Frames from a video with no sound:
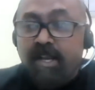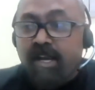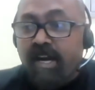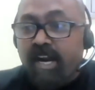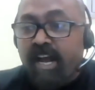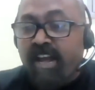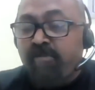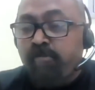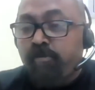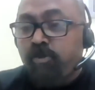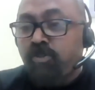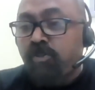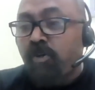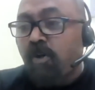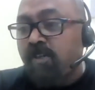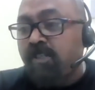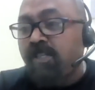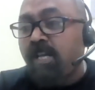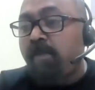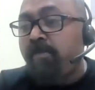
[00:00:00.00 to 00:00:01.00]
Life moves
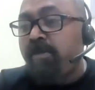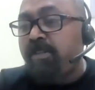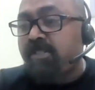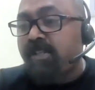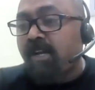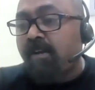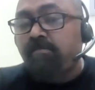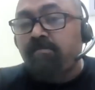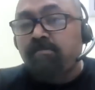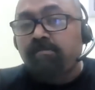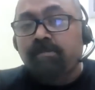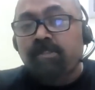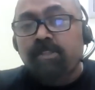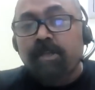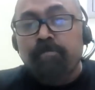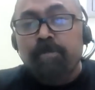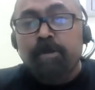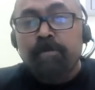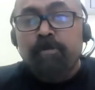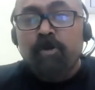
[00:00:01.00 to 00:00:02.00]
on. There'll be some
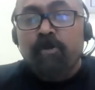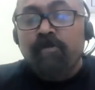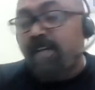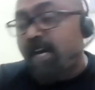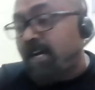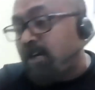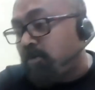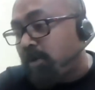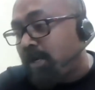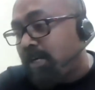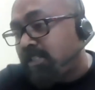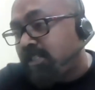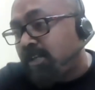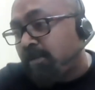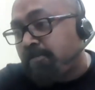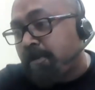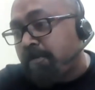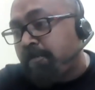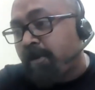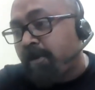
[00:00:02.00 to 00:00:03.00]
people have done well,
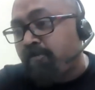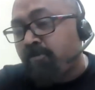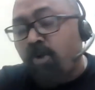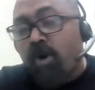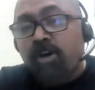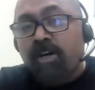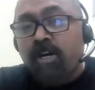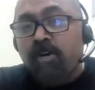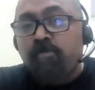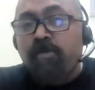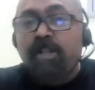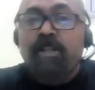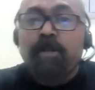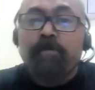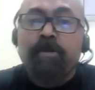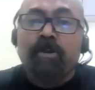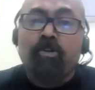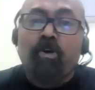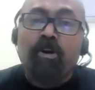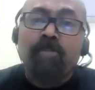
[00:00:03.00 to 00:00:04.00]
some people have not done well. There'll
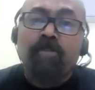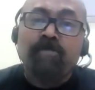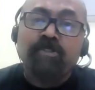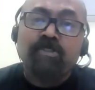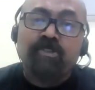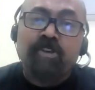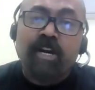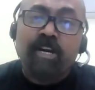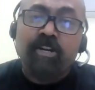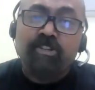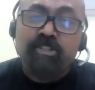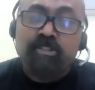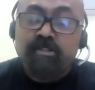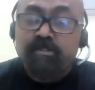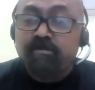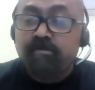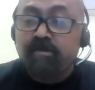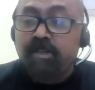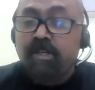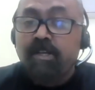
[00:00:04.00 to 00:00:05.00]
be a lot of frustration.
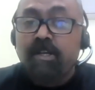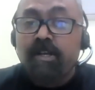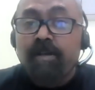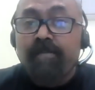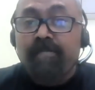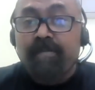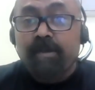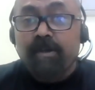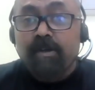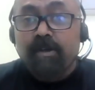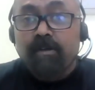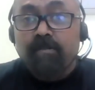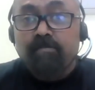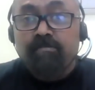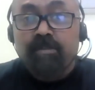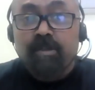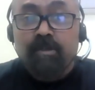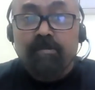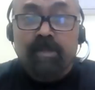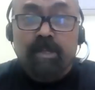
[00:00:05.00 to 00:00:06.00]

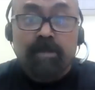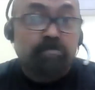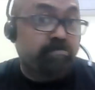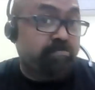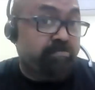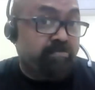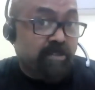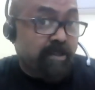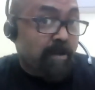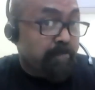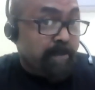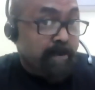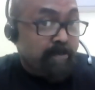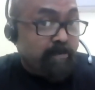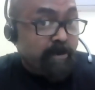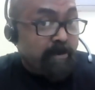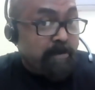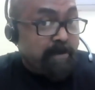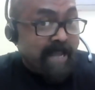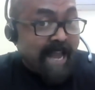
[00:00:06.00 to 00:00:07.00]
The some
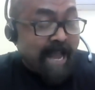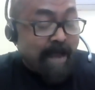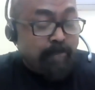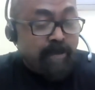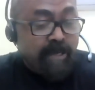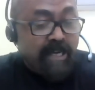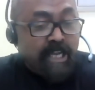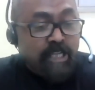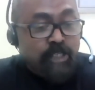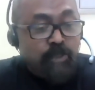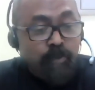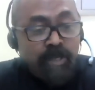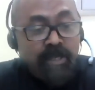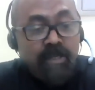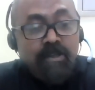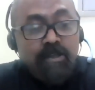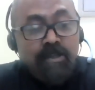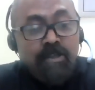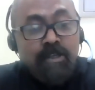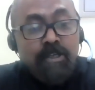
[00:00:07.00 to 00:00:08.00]
people will be happy next week,
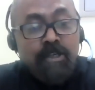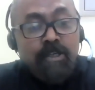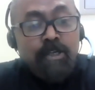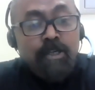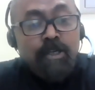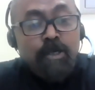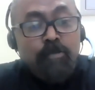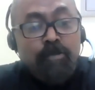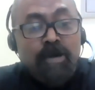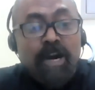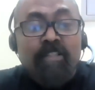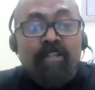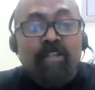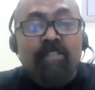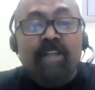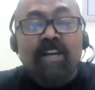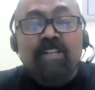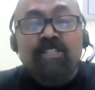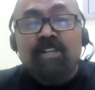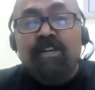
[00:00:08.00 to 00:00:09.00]
but I think
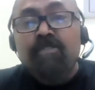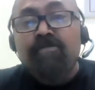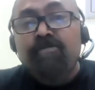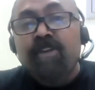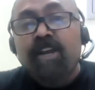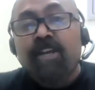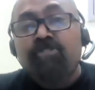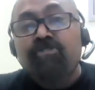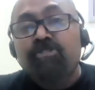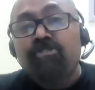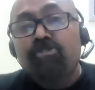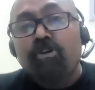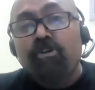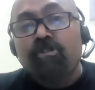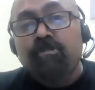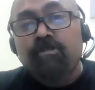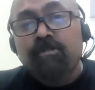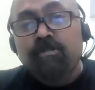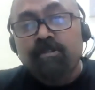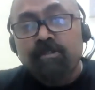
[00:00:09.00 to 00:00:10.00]
that's a reflection
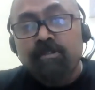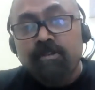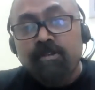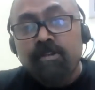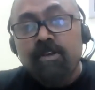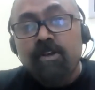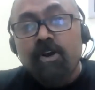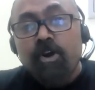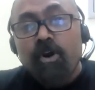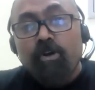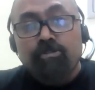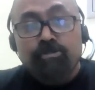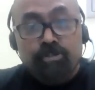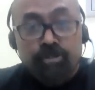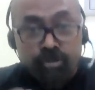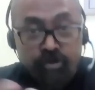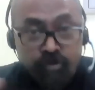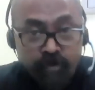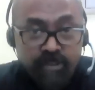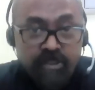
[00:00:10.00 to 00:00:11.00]
on
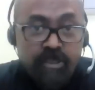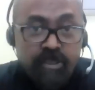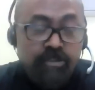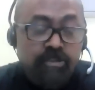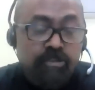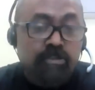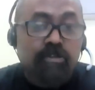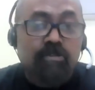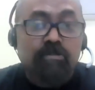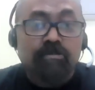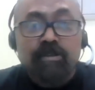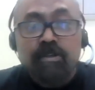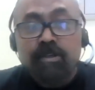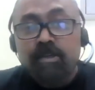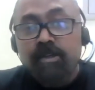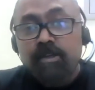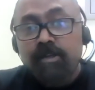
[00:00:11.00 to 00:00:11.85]
you as an institute.